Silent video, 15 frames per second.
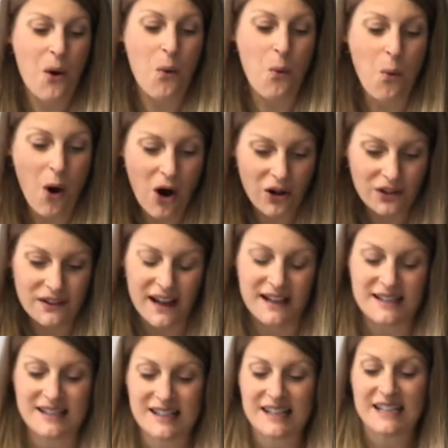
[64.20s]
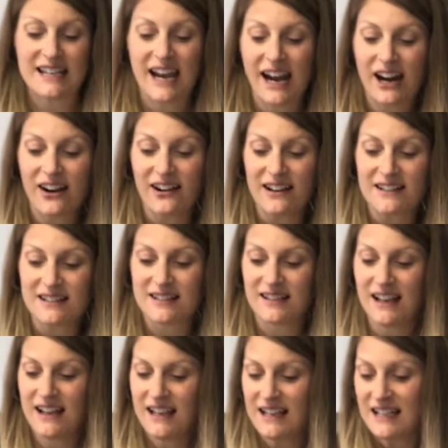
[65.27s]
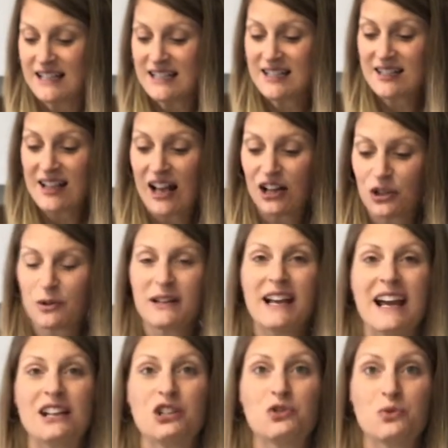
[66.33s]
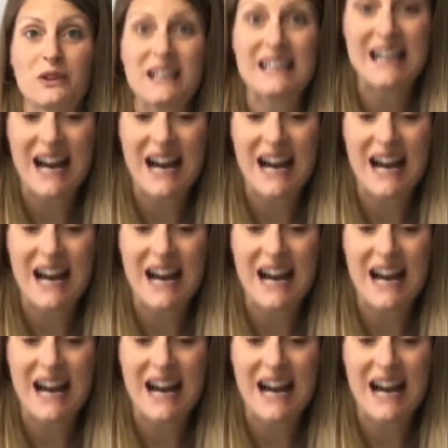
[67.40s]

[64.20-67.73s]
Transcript: walnuts, carrots, celery, and green